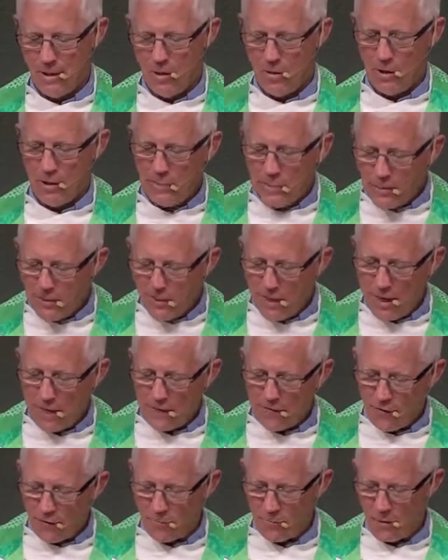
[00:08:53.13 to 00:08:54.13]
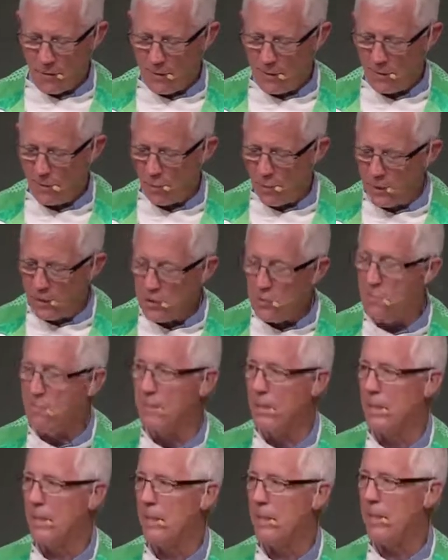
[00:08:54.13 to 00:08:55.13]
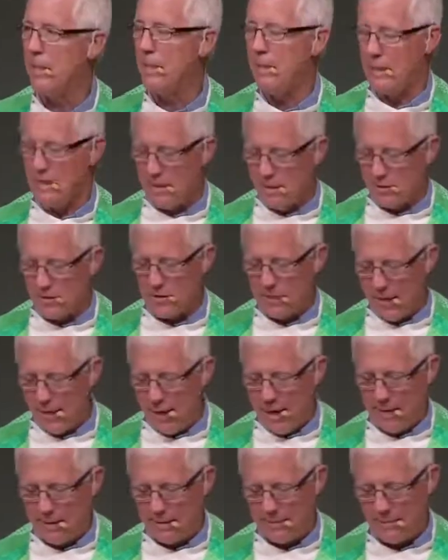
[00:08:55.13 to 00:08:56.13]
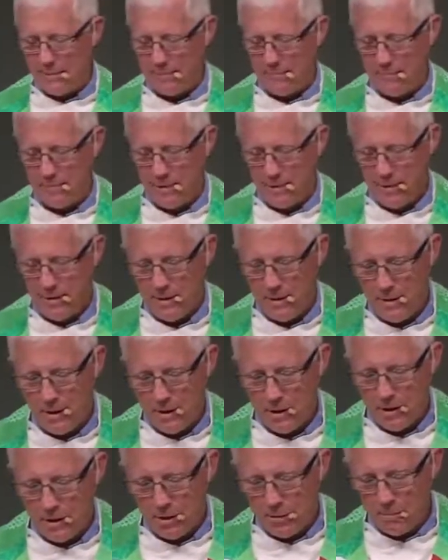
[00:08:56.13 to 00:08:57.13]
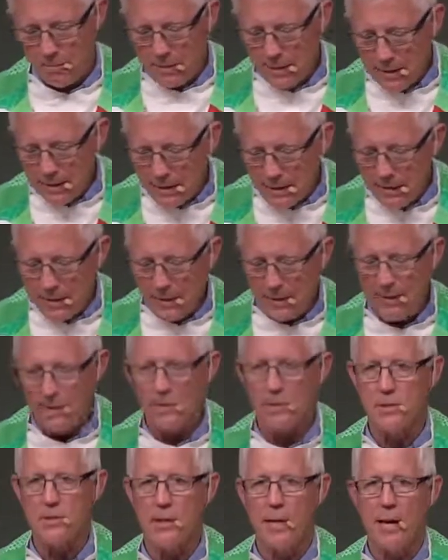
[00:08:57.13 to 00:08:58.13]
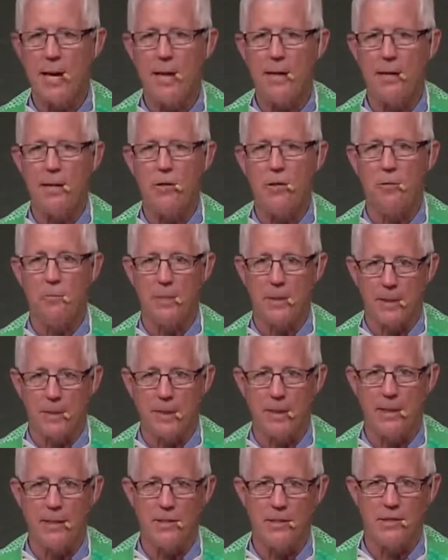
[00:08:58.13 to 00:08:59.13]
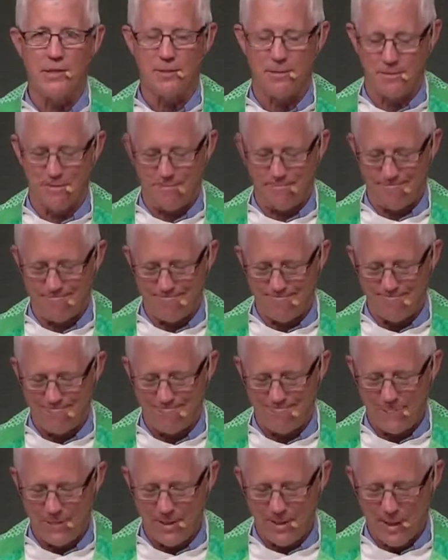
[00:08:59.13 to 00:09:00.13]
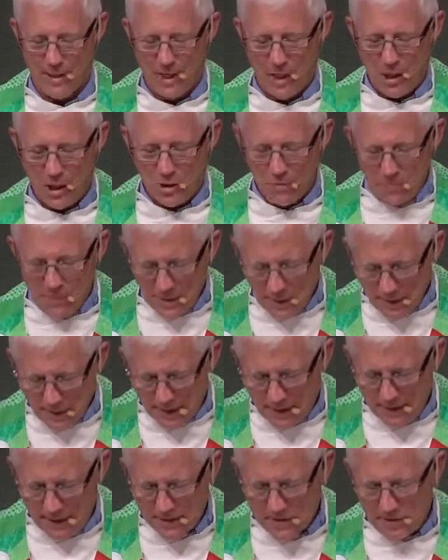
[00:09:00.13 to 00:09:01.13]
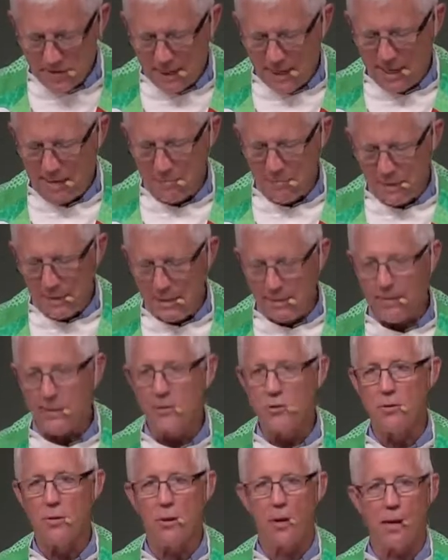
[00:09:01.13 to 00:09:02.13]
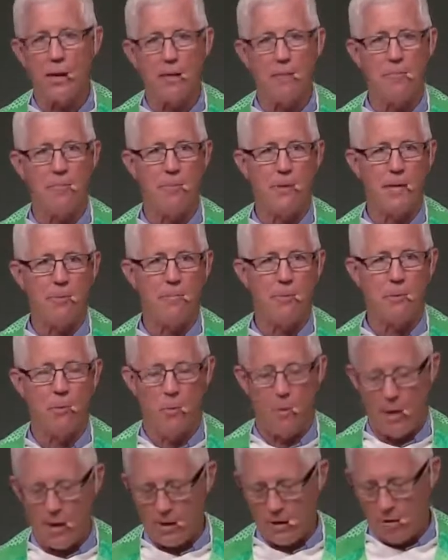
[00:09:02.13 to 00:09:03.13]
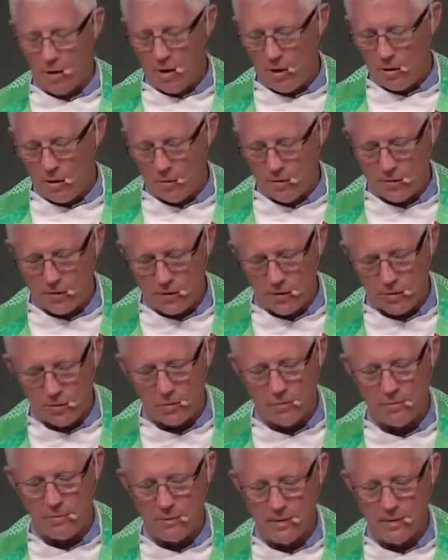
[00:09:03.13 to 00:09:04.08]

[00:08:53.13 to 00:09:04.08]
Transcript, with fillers: Let me talk for a moment what humility is not. Humility is not humiliation. Humility does not mean that you let people walk all over you.